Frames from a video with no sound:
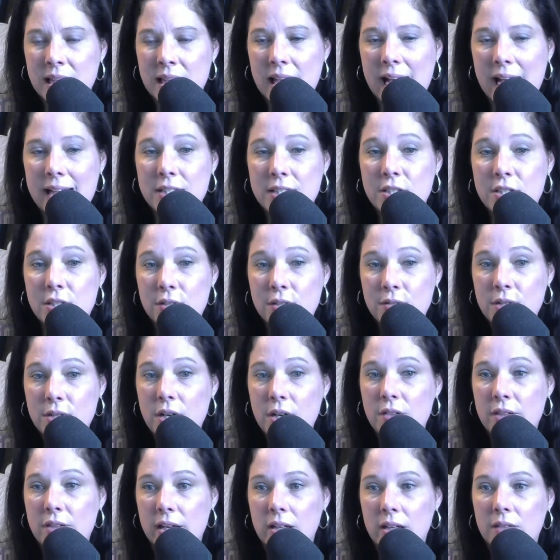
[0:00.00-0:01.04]
I do
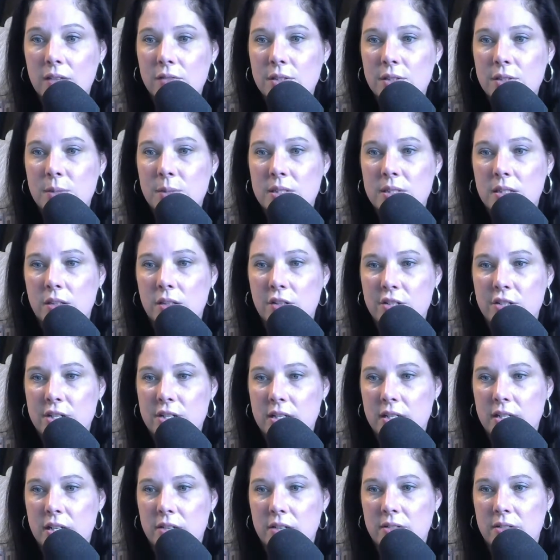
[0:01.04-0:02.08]
know that Elvis was allergic
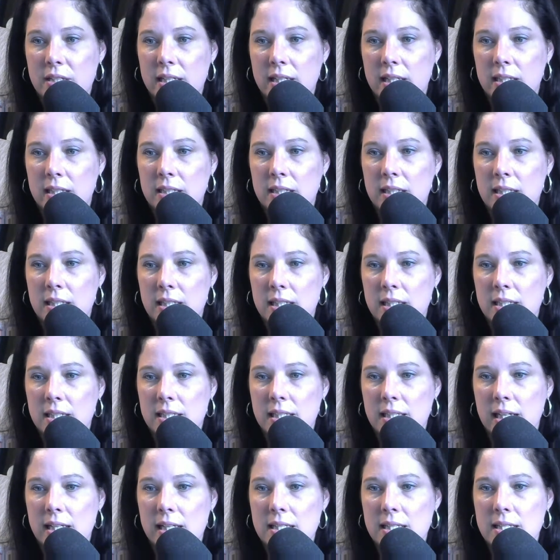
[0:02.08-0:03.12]
to codeine.
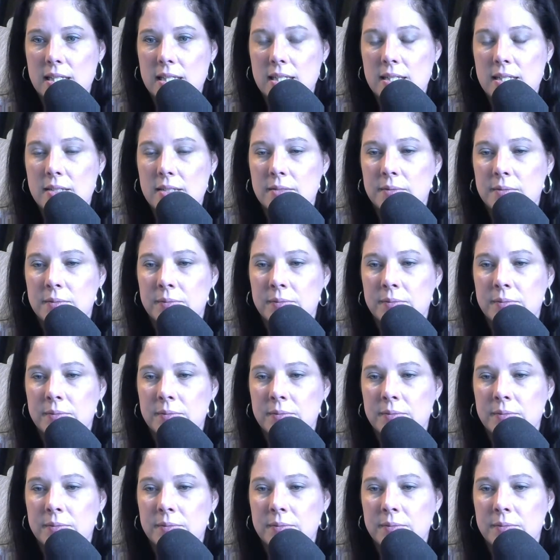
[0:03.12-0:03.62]
Yes.